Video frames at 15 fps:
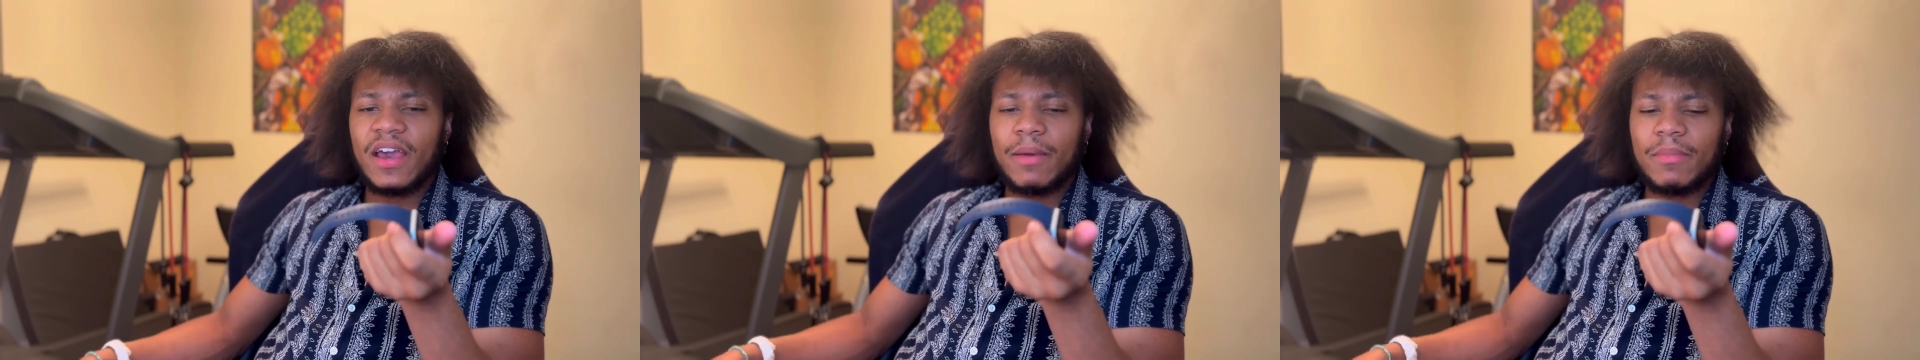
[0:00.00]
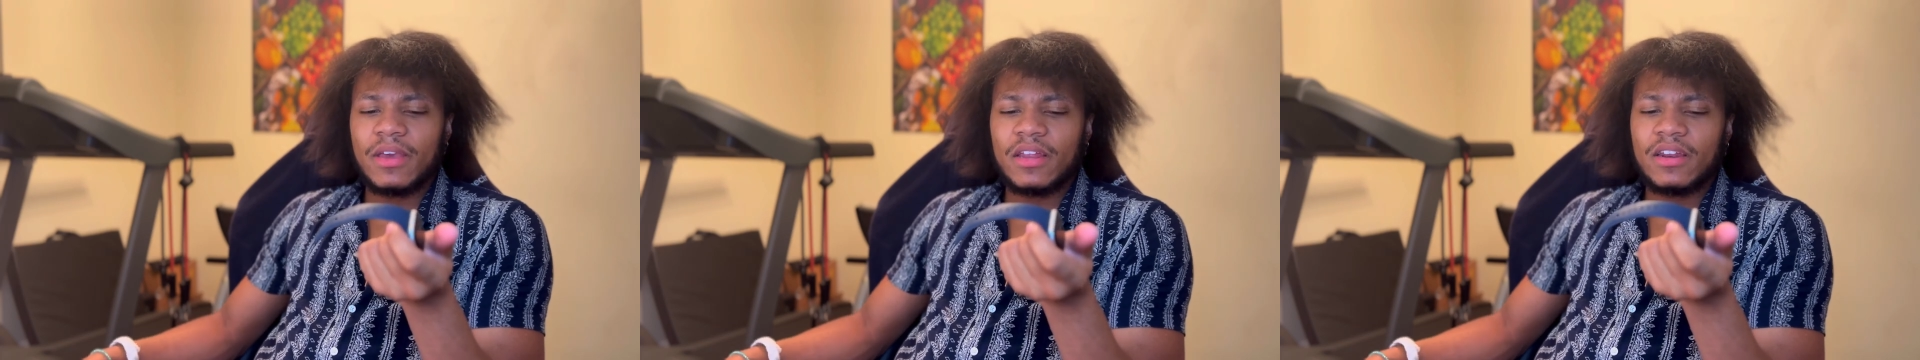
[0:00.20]

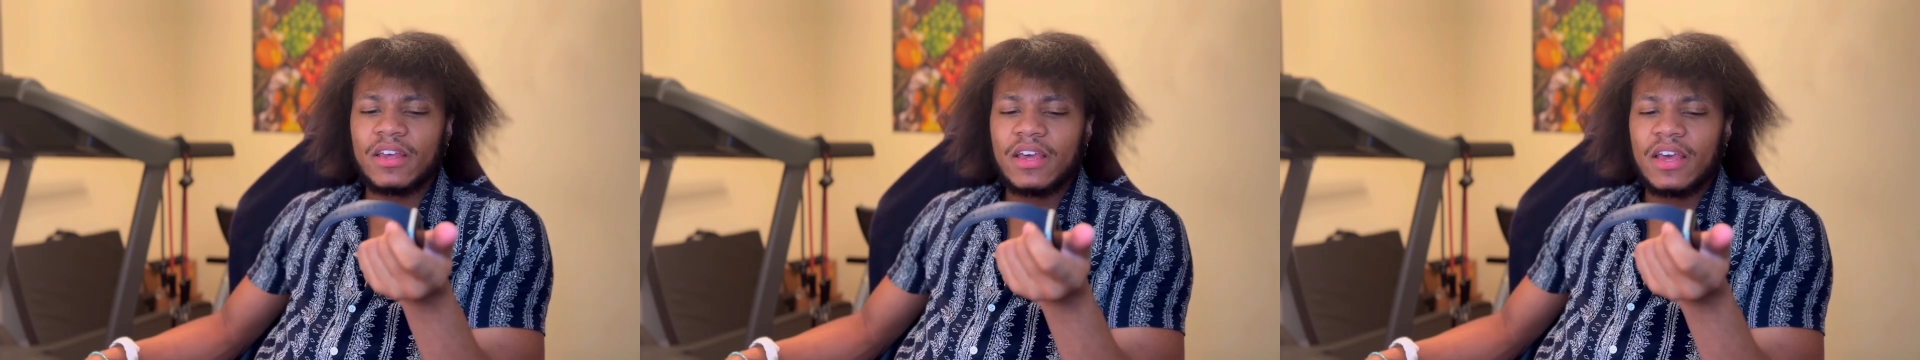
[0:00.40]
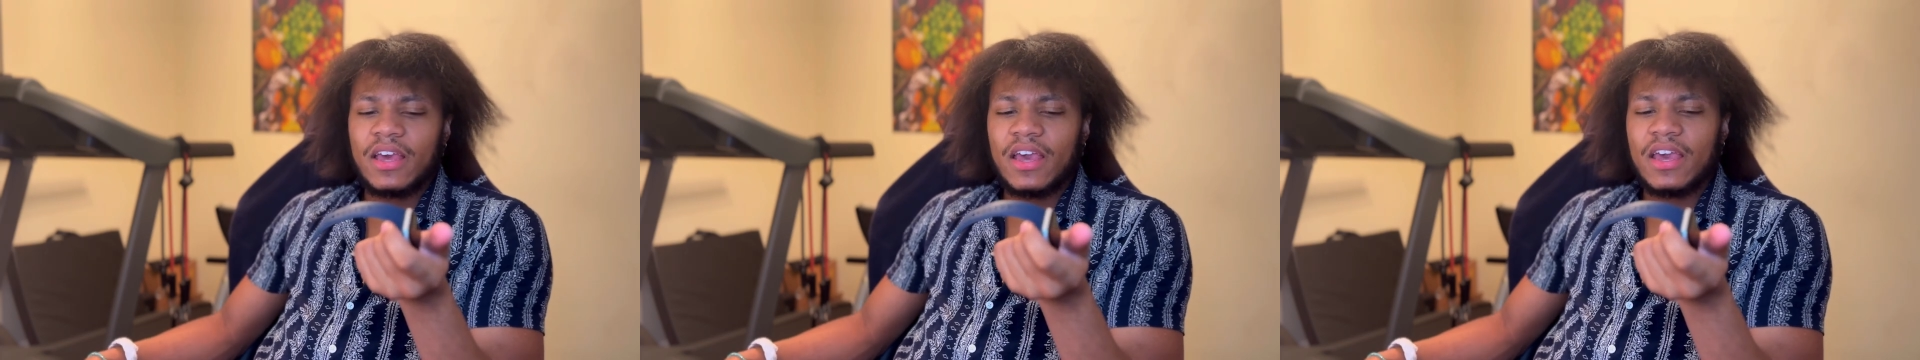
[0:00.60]
I mean,
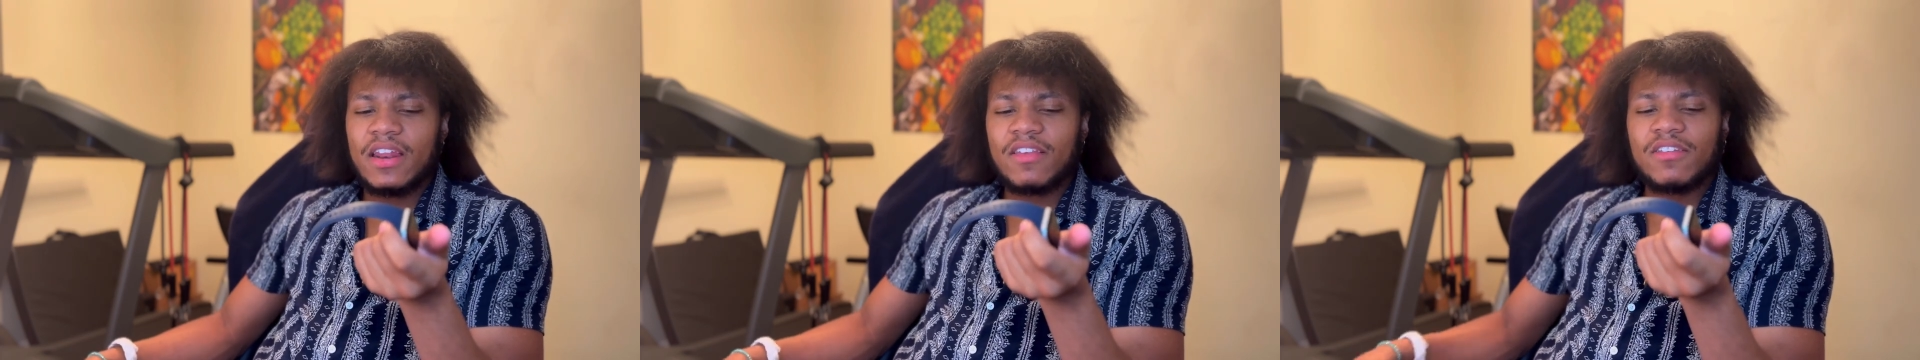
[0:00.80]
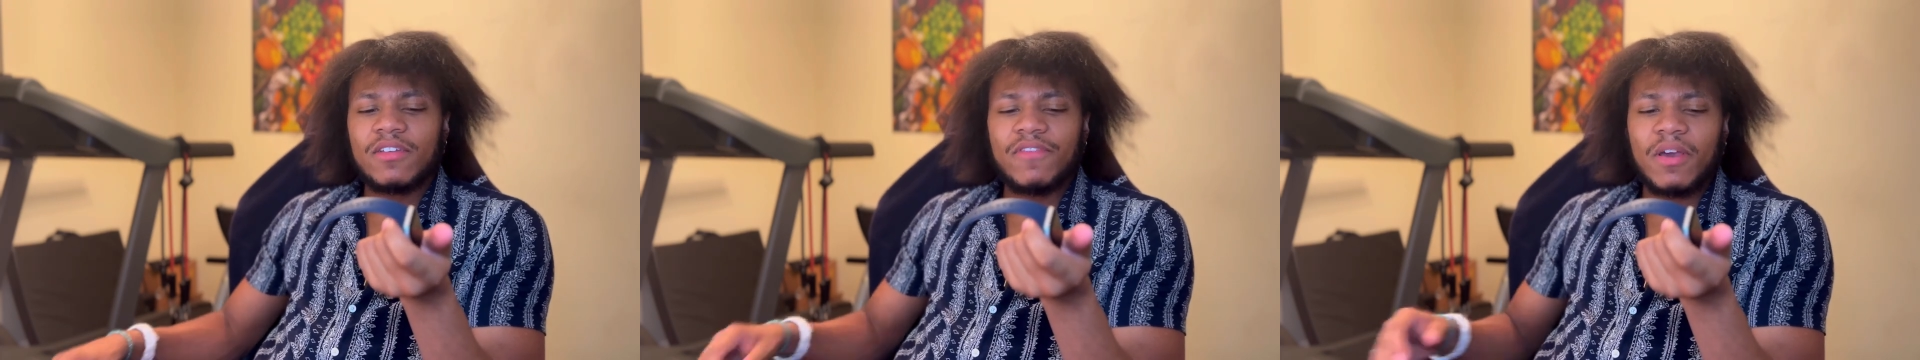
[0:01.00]
it
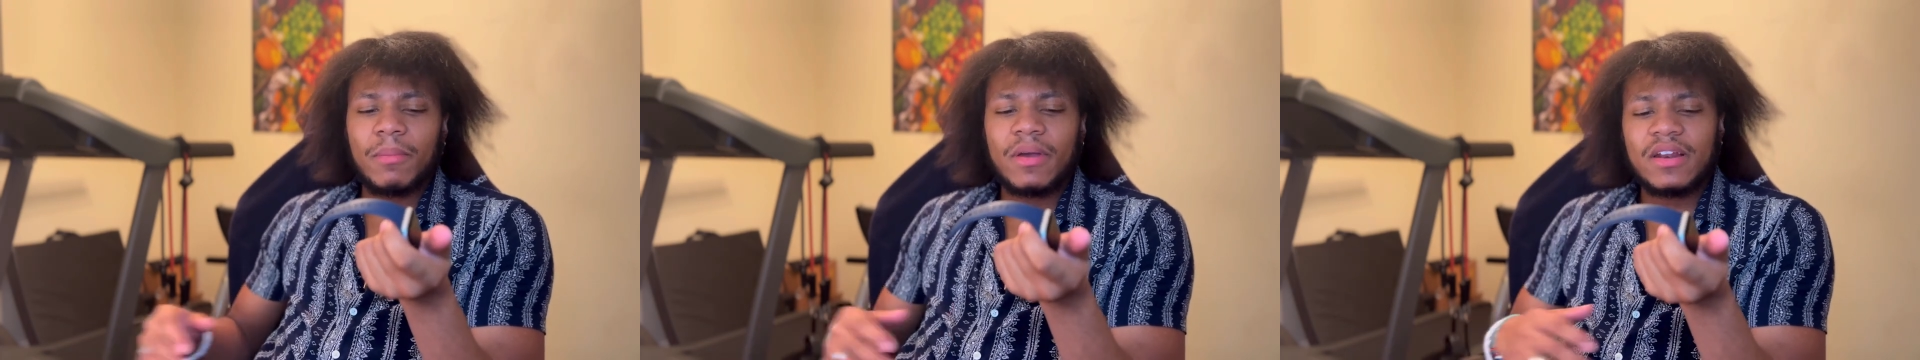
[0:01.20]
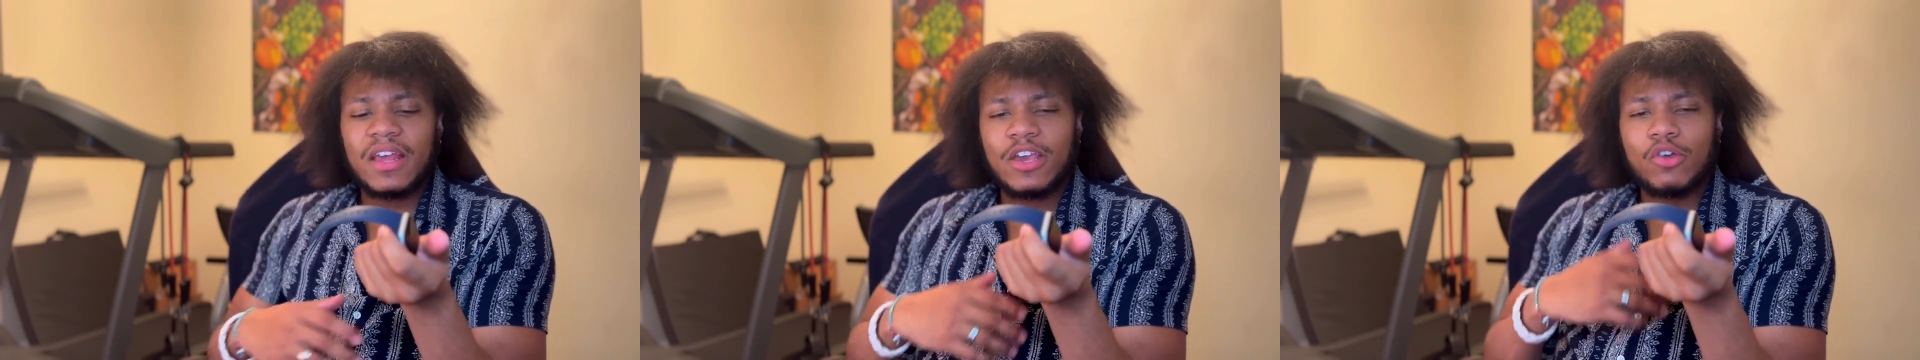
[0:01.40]
doesn't affect
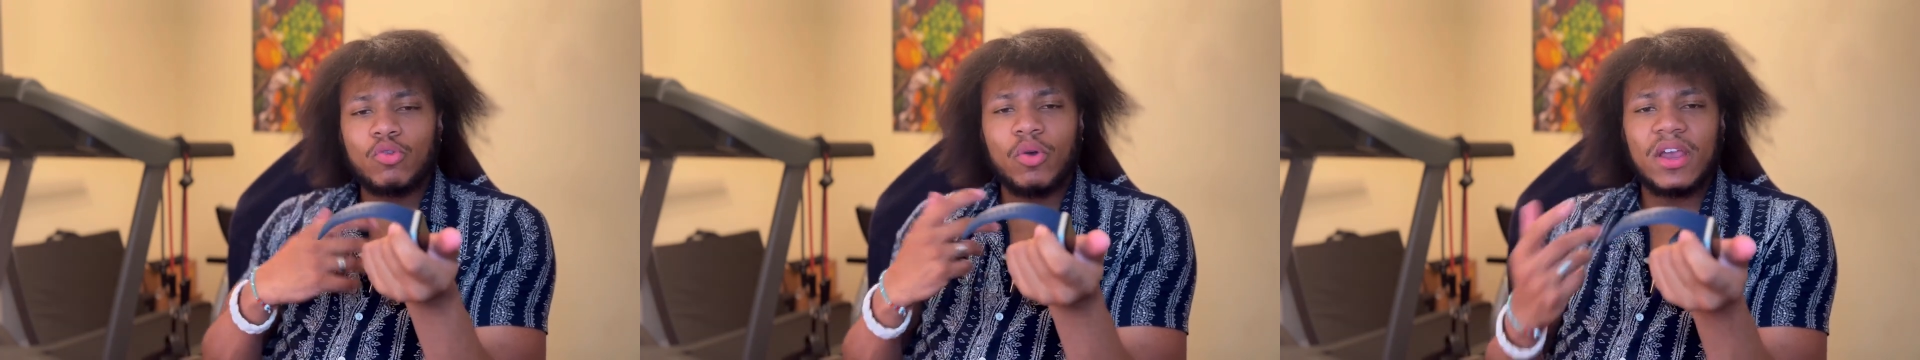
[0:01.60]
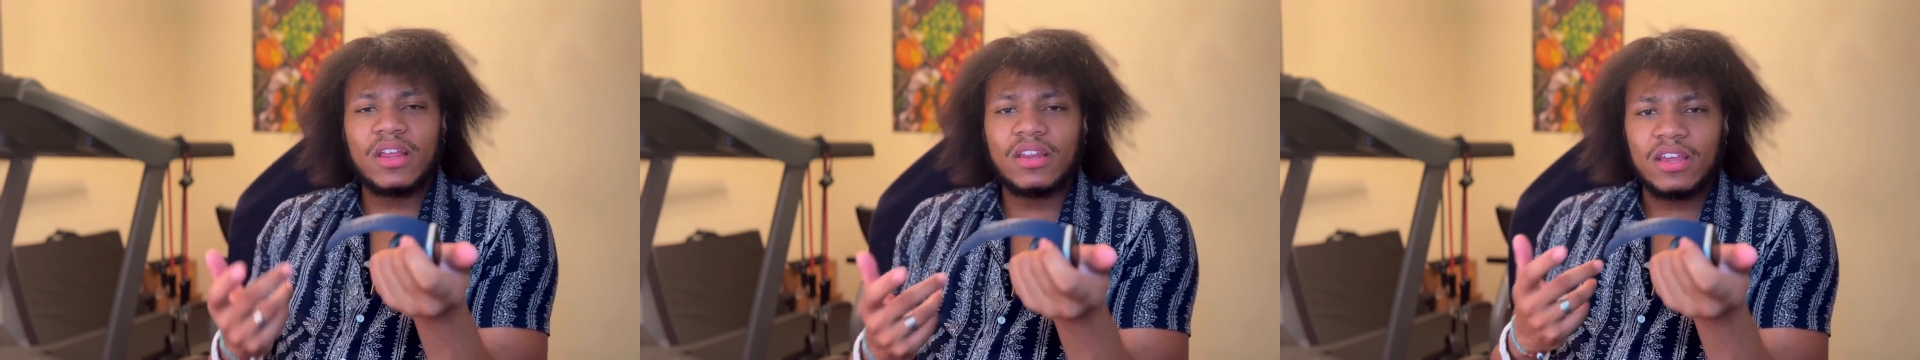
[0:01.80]
my day
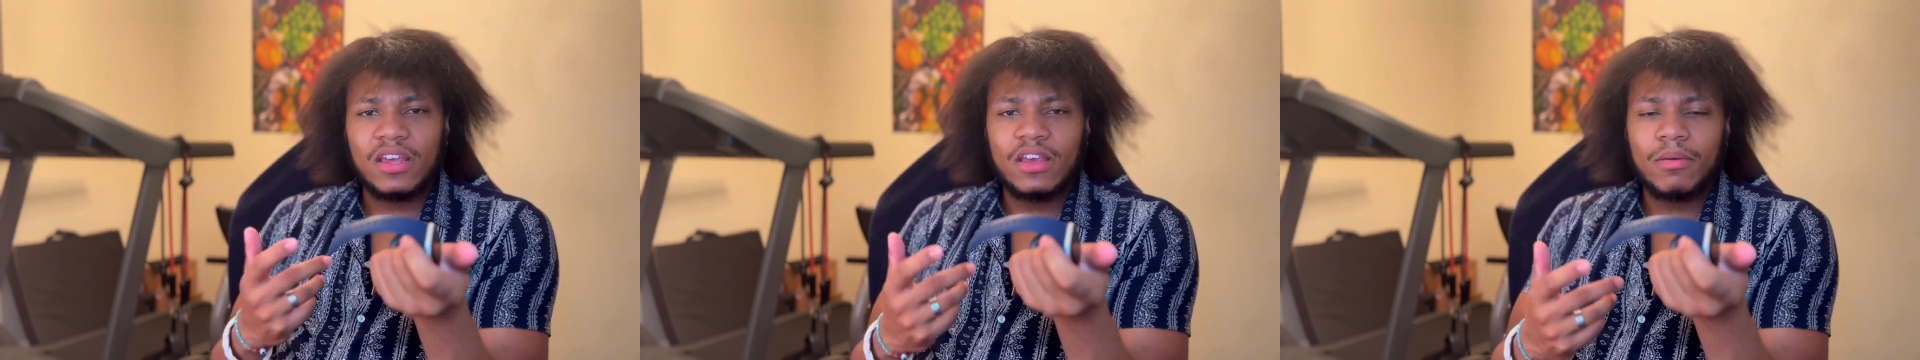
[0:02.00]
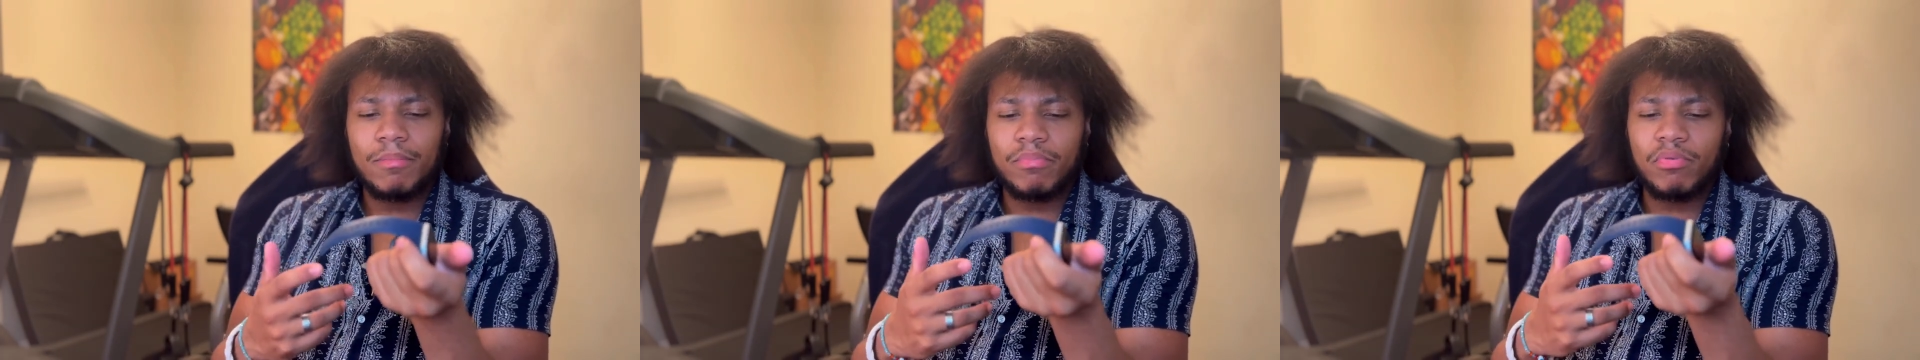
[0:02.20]
greatly,